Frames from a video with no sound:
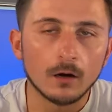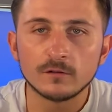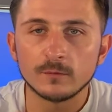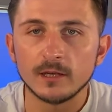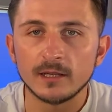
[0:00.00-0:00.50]

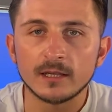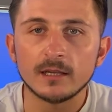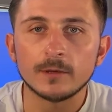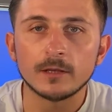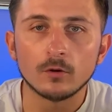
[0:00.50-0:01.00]
Ultimately
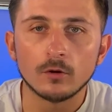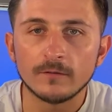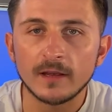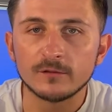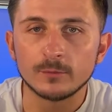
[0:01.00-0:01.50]
keeping your
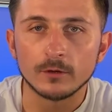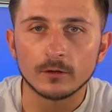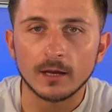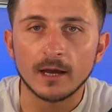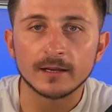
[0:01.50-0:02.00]
Facebook
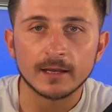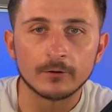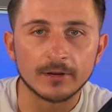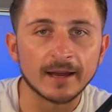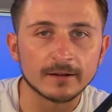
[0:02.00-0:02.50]
ad
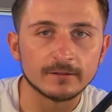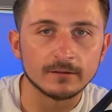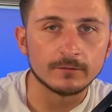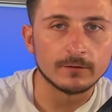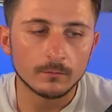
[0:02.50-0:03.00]
account
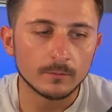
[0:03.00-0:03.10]
active,